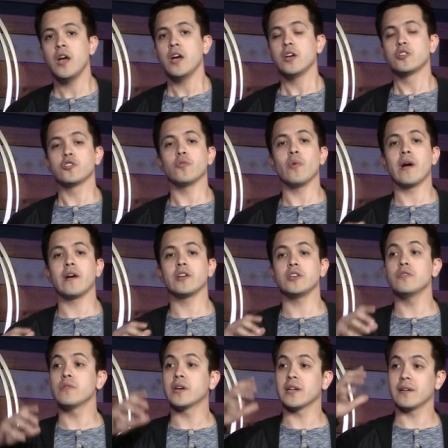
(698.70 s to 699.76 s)
to where
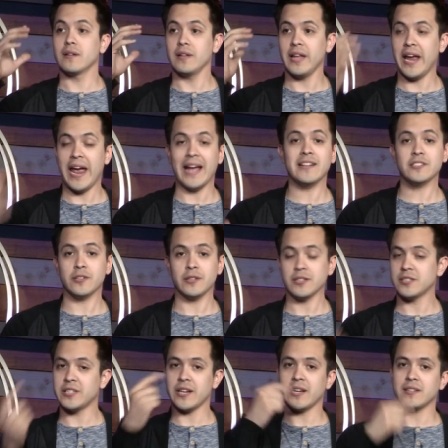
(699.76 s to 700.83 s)
you can lay hands on the
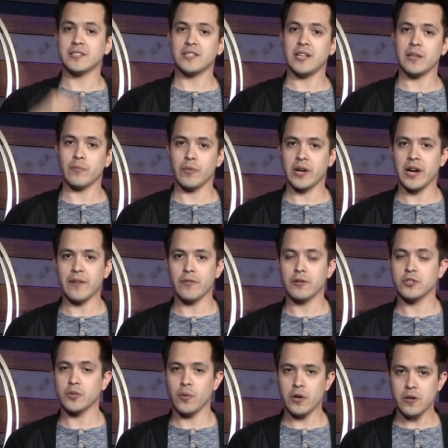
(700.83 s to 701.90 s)
sick and see them recover,
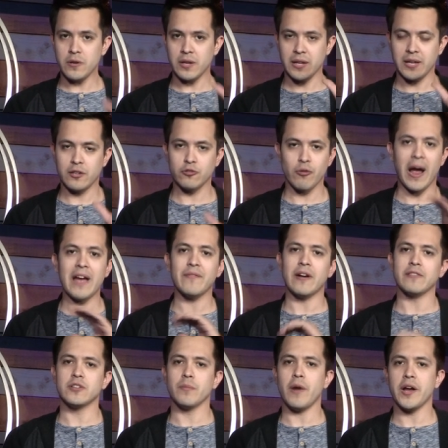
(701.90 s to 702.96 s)
to where you can drive
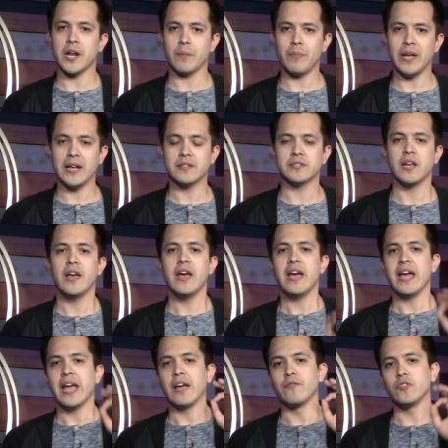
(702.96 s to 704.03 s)
out demonic beings.
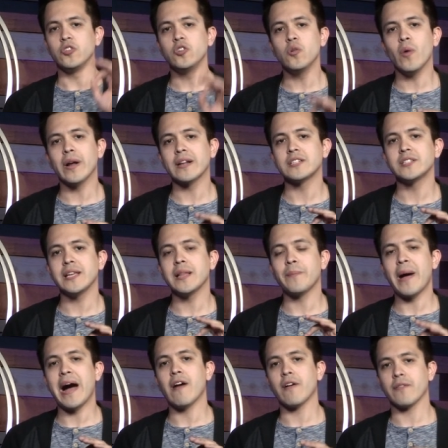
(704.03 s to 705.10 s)
If you want to see the
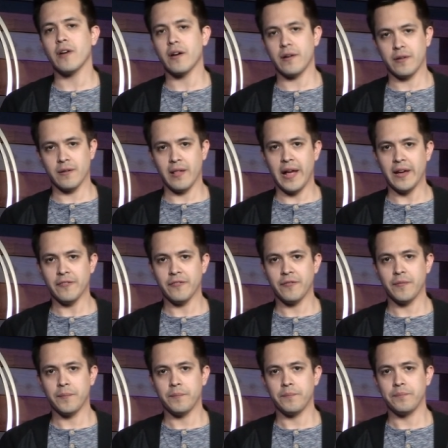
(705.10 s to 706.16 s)
power of God on your life
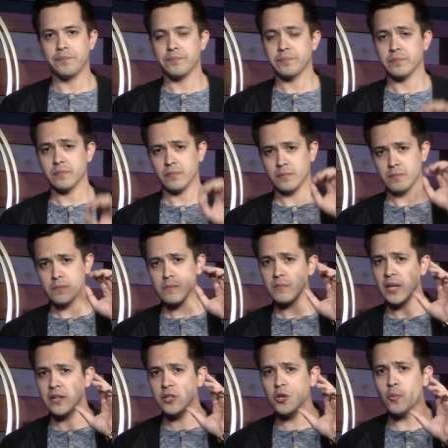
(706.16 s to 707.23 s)

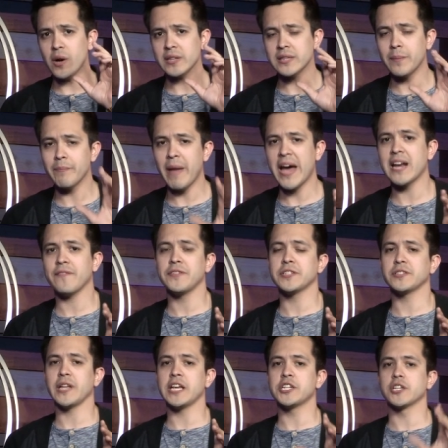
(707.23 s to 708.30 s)
and you want the
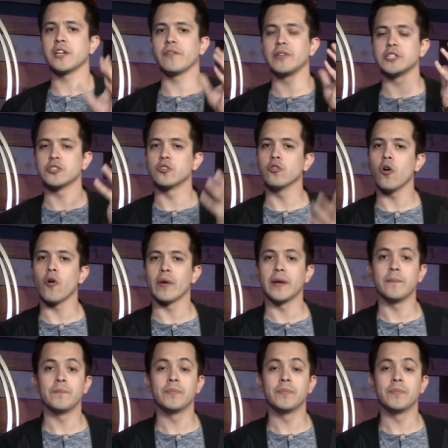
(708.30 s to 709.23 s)
manifestation of His glory,